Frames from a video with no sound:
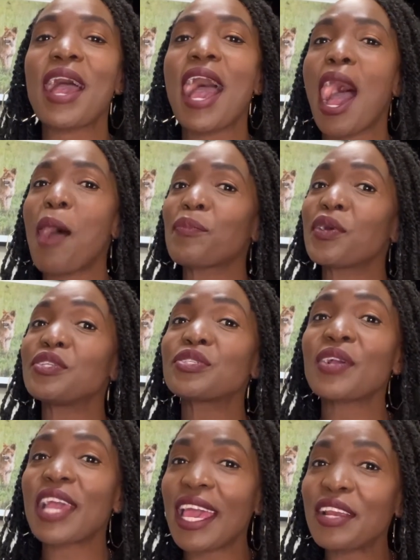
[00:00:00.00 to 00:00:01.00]
I'm going to
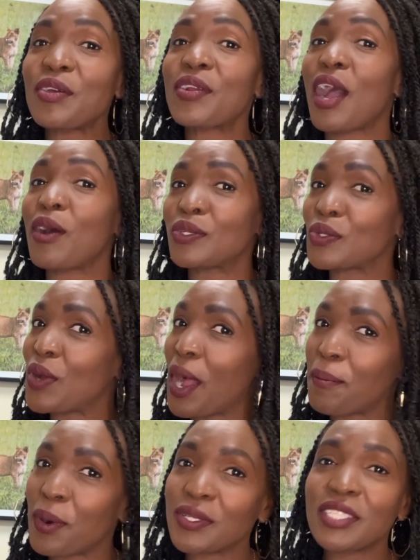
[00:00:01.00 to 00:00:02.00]
guide you on how to go
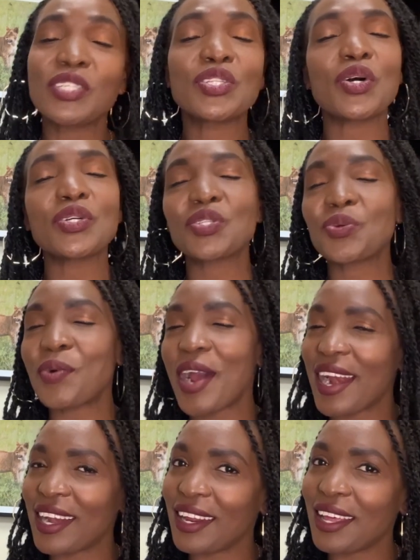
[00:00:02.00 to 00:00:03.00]
about it. Don't
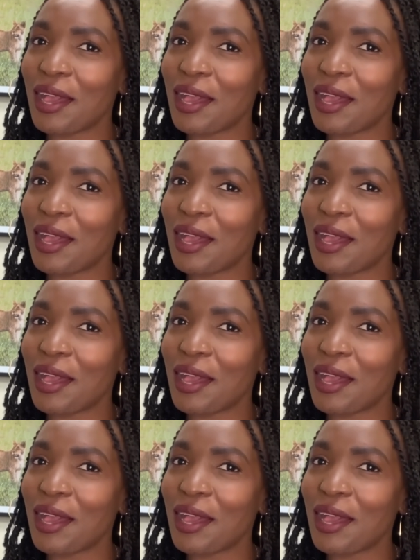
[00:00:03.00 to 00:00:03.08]
worry.